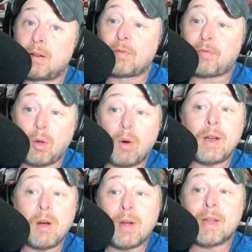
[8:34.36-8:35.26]

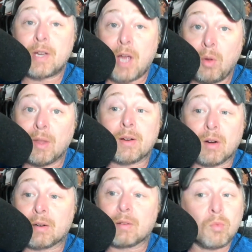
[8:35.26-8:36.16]
Florio and Golic
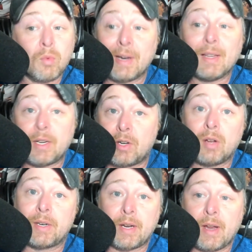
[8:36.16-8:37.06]
are really
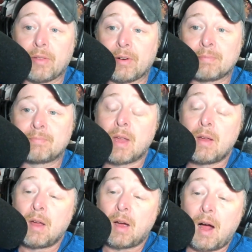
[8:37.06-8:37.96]
good together.
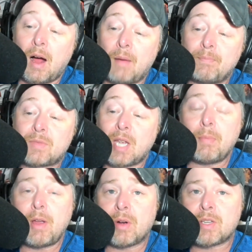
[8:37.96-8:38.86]
Uh, tell
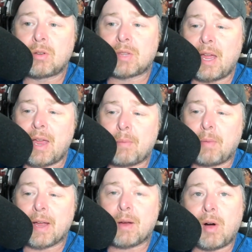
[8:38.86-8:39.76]
me what you think,
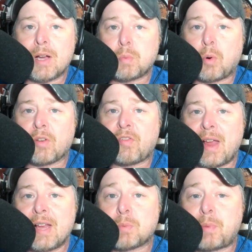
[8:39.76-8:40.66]
Black and White Sports
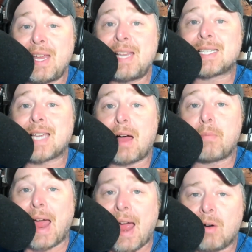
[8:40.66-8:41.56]
fans. Peace.
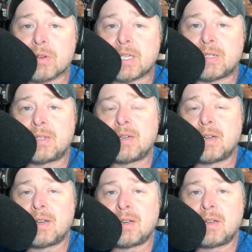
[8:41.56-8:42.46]
I'm out.
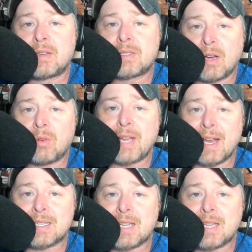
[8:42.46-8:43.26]
Till next